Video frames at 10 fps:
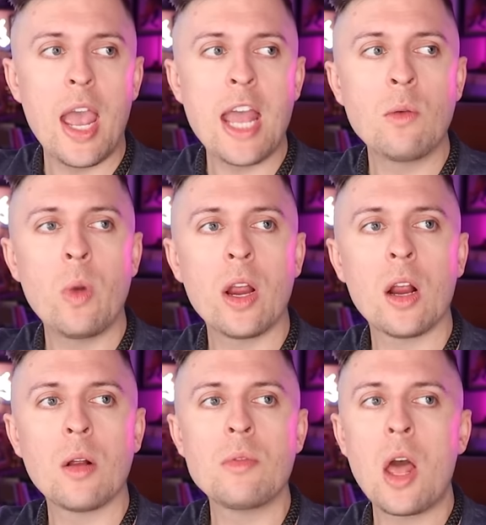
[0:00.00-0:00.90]
and
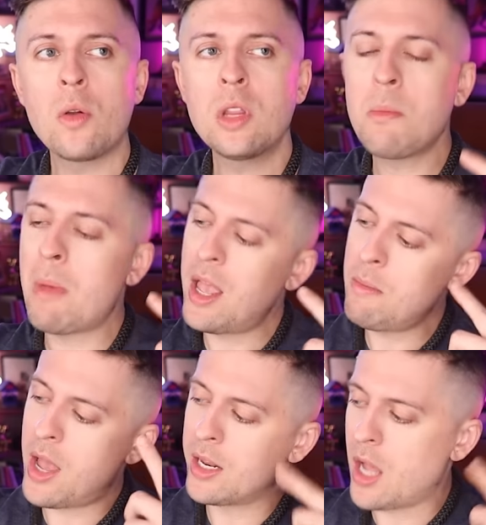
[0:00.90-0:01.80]
where not only my
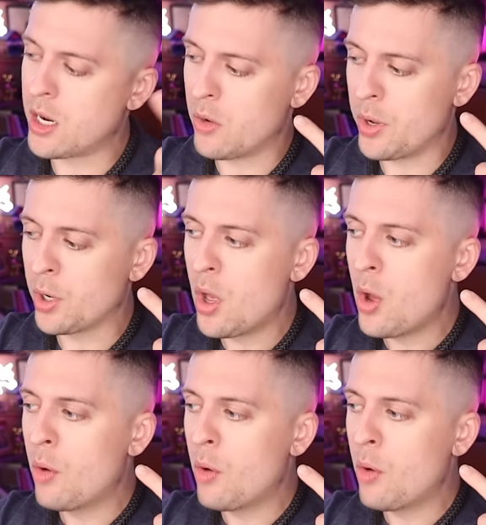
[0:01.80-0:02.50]
mind got going,